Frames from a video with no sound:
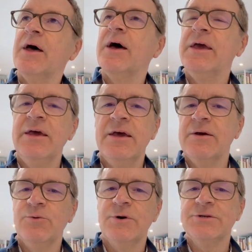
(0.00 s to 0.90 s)
He
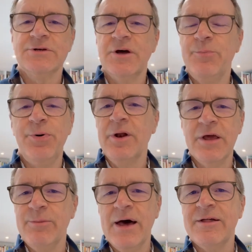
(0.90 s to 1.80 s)
was a
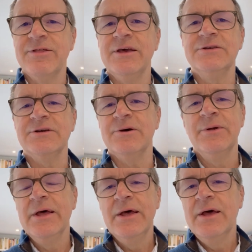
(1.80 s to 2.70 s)
polymath. He's a
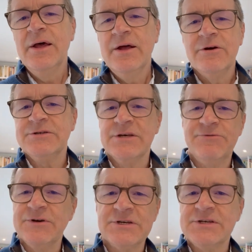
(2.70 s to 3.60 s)

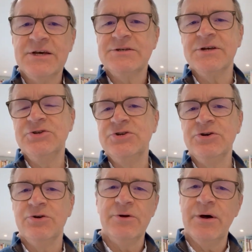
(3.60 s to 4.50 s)
physicist,
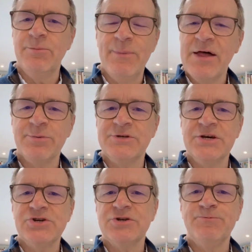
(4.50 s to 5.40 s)
a
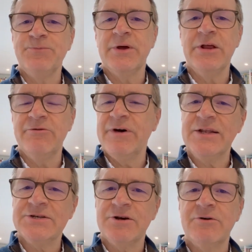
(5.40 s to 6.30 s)
mathematician, an
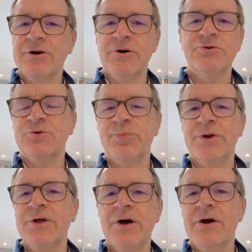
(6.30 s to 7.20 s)
inventor, an
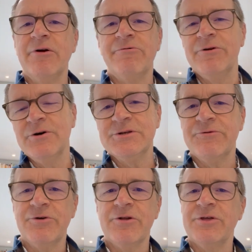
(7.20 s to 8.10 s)
entrepreneur, a
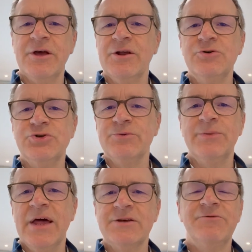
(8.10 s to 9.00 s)
philosopher, a theologian.
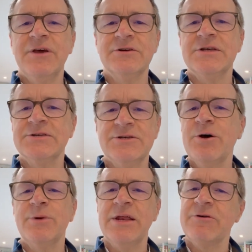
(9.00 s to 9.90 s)
He had his fingers in
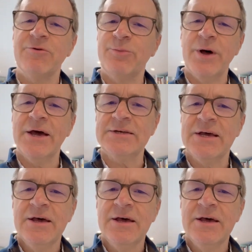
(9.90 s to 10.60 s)
so many different pies